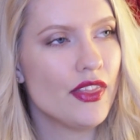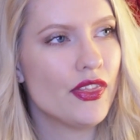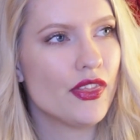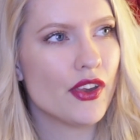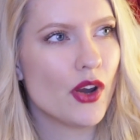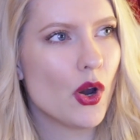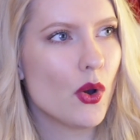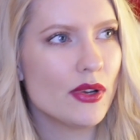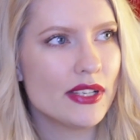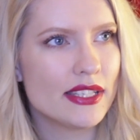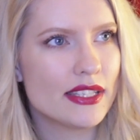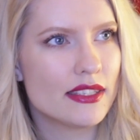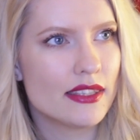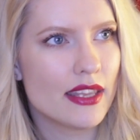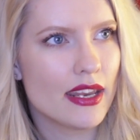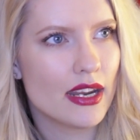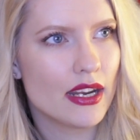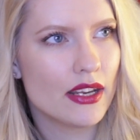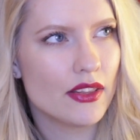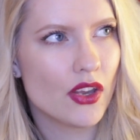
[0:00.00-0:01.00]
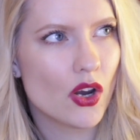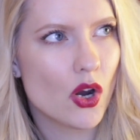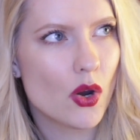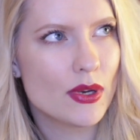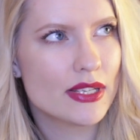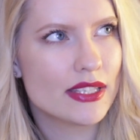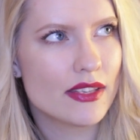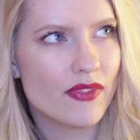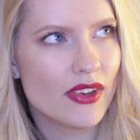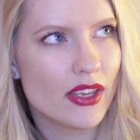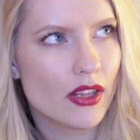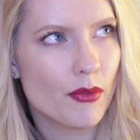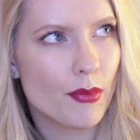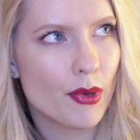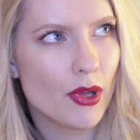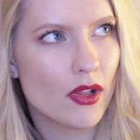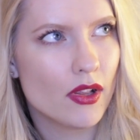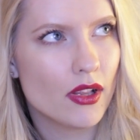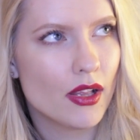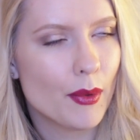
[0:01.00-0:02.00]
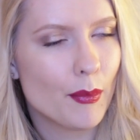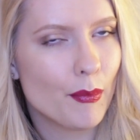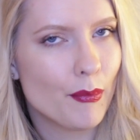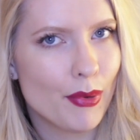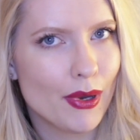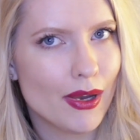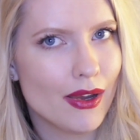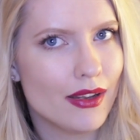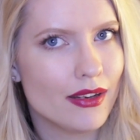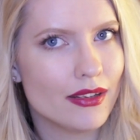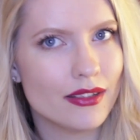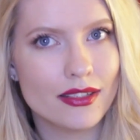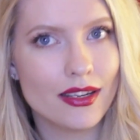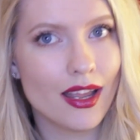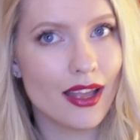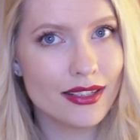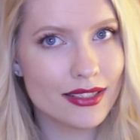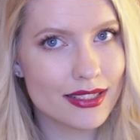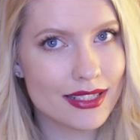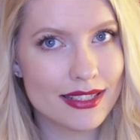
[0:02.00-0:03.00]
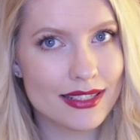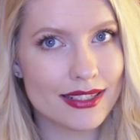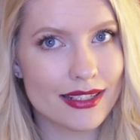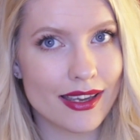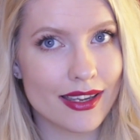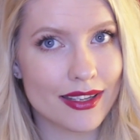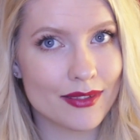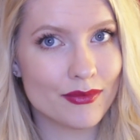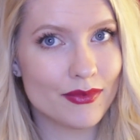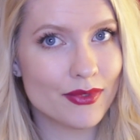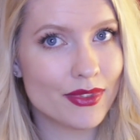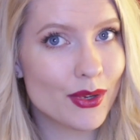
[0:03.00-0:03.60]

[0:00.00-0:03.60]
They're always there, they're always available, but not this time.